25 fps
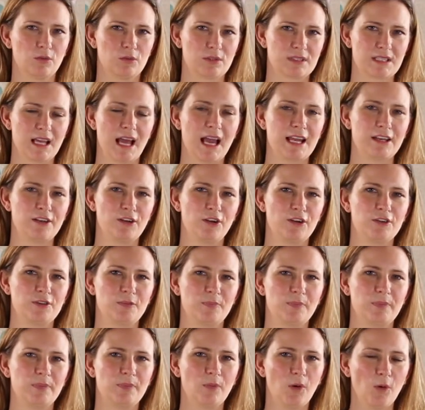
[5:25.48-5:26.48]
side note,
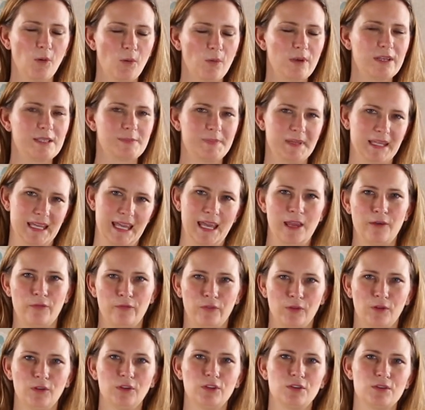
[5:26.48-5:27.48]
always be
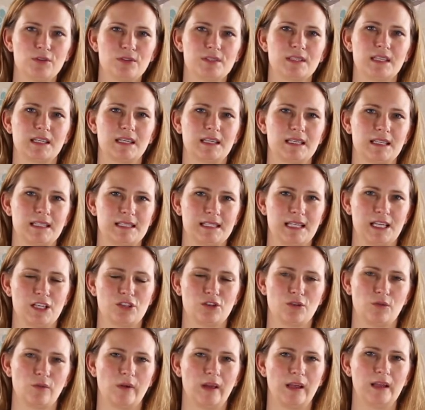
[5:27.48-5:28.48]
careful using an
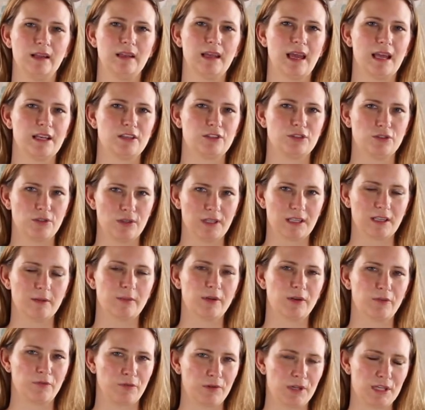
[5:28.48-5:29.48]
essential oil and do a little
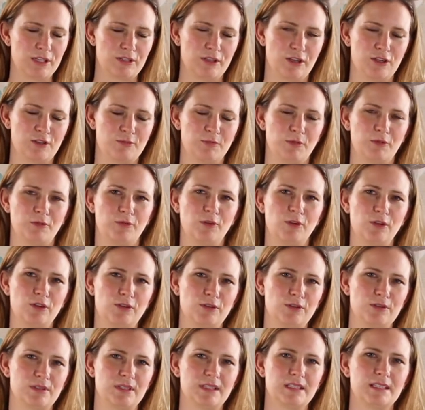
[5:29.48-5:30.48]
bit of research before you
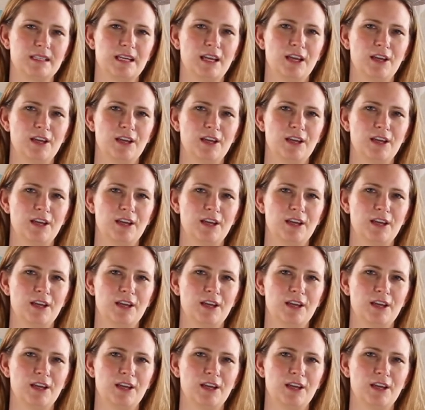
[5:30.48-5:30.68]
use it